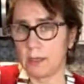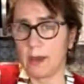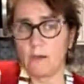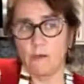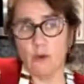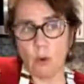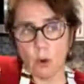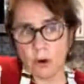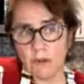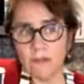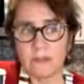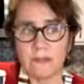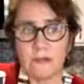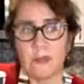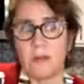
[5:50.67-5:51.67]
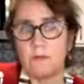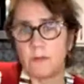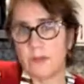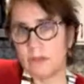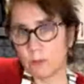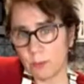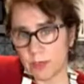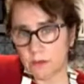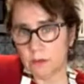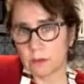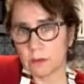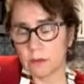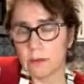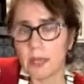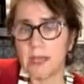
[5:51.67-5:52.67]
Now, of course, if it's
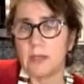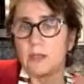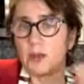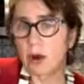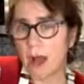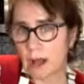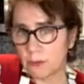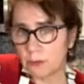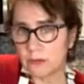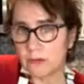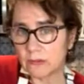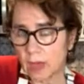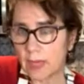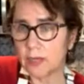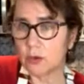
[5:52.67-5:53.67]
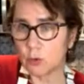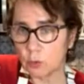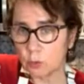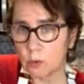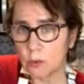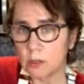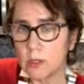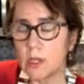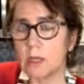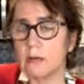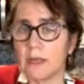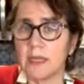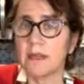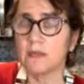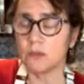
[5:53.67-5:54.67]
winter and your house is kind of cool,
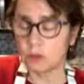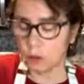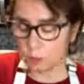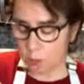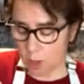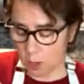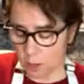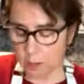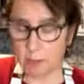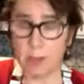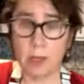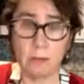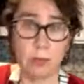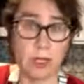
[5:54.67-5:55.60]
then it's no problem.